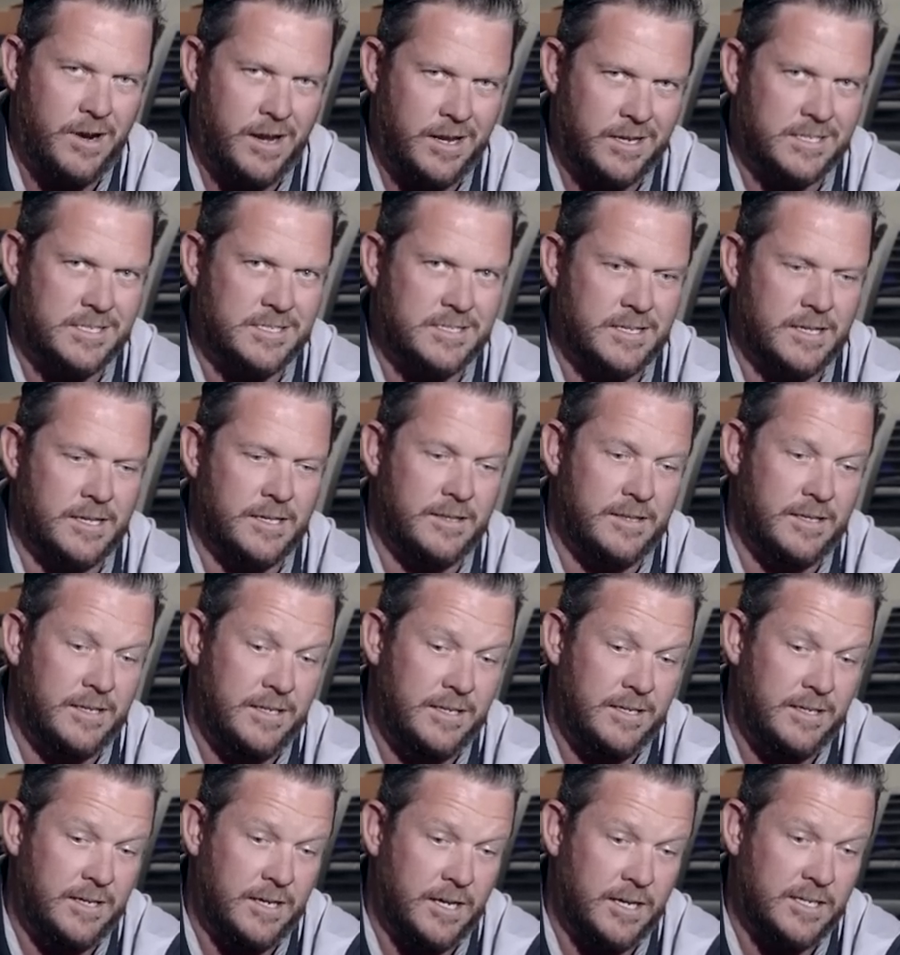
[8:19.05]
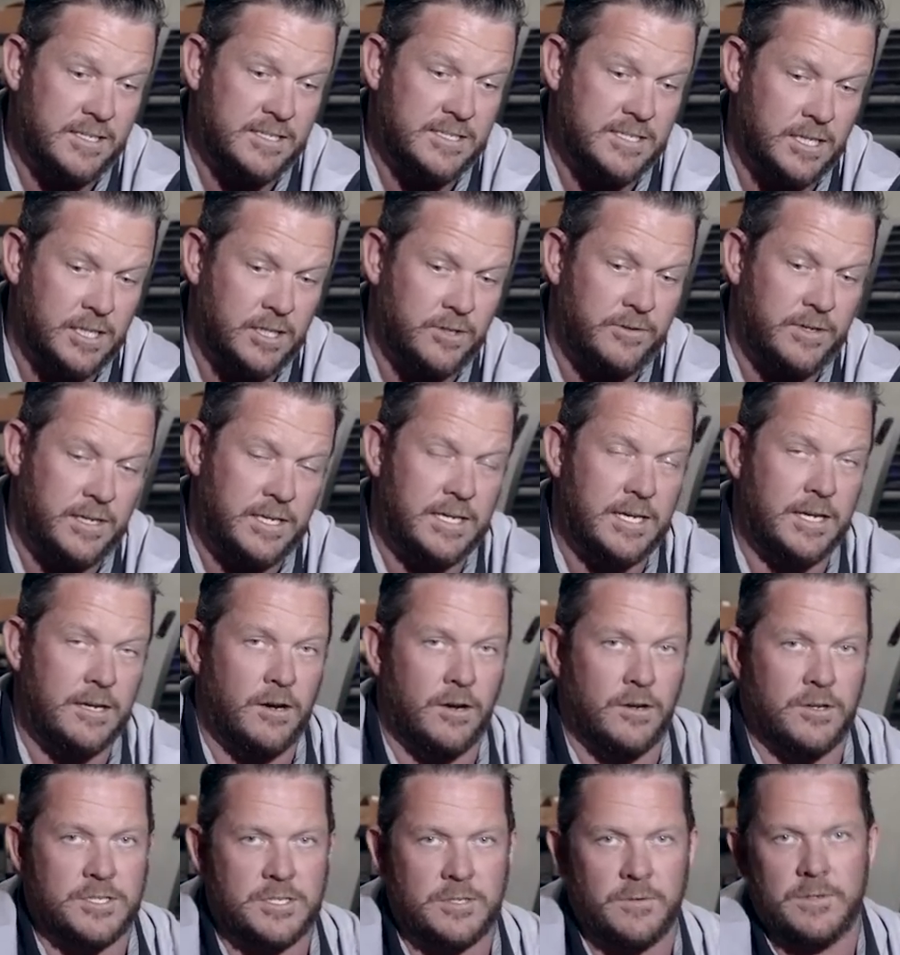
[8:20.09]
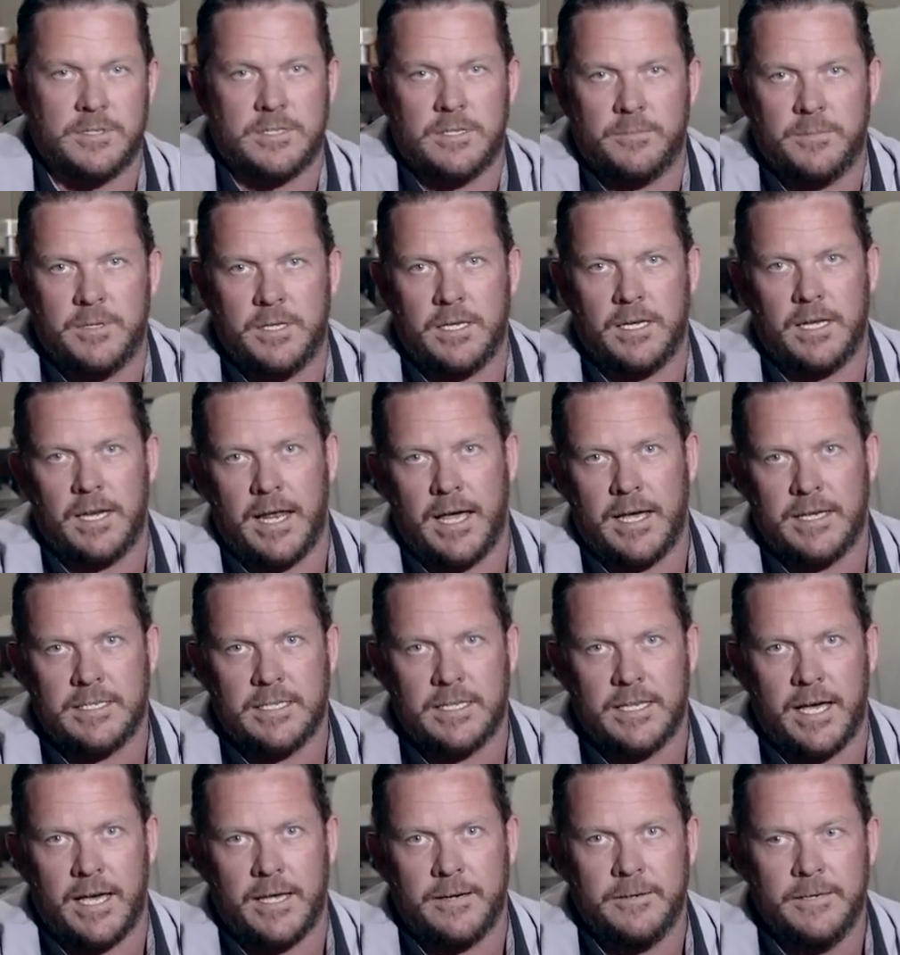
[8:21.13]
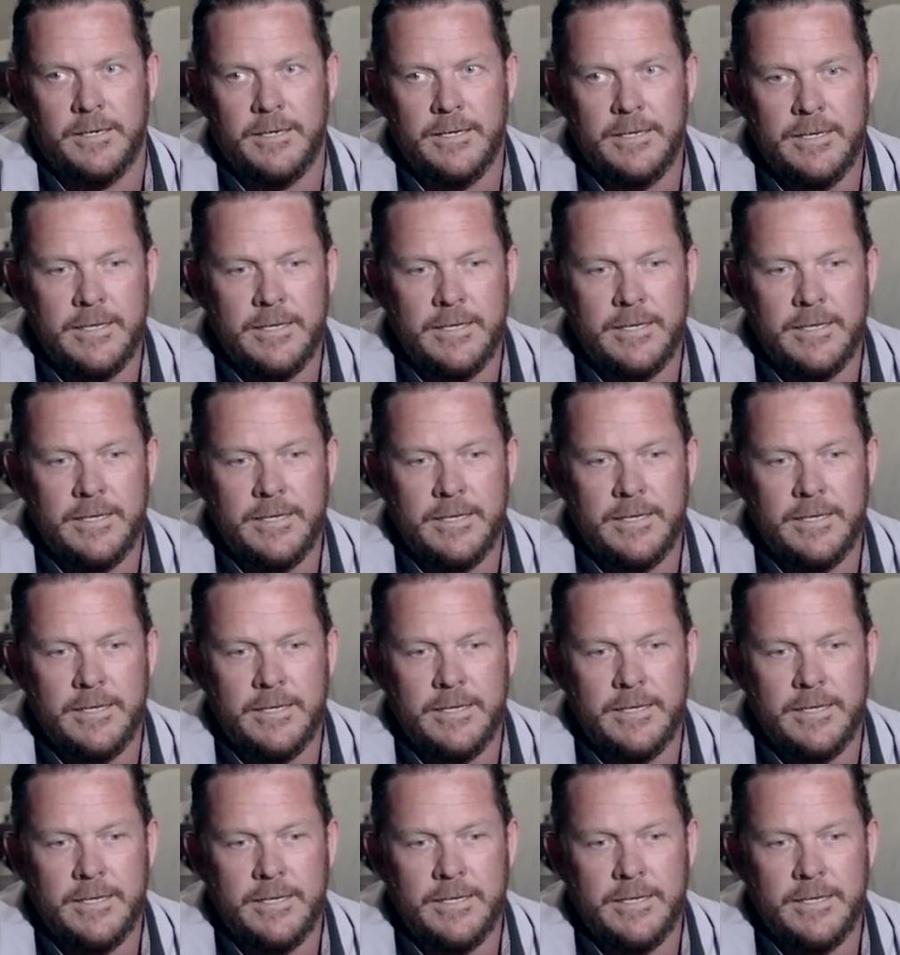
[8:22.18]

Ex the auxiliary kit also is something you can add to that.